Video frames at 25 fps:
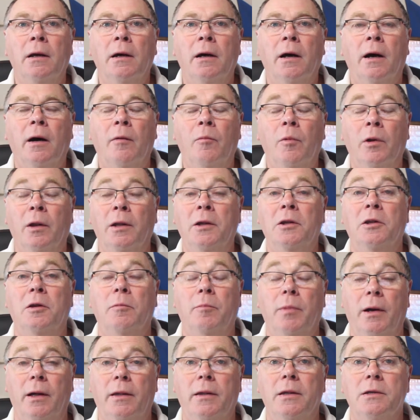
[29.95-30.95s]
I'm willing to
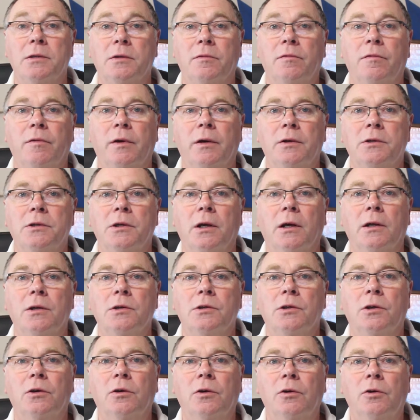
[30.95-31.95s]
bet there's a fair
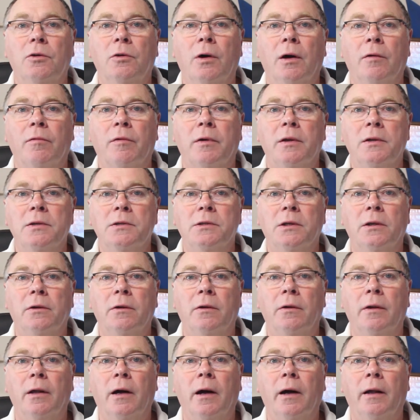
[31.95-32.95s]
chance you have
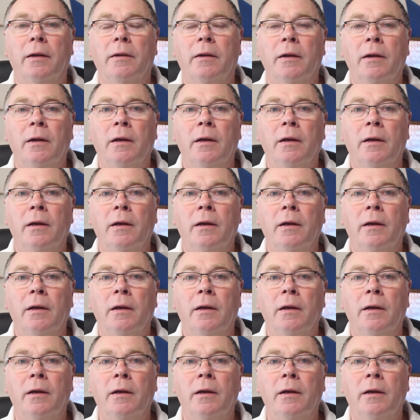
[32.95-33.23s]
considered that.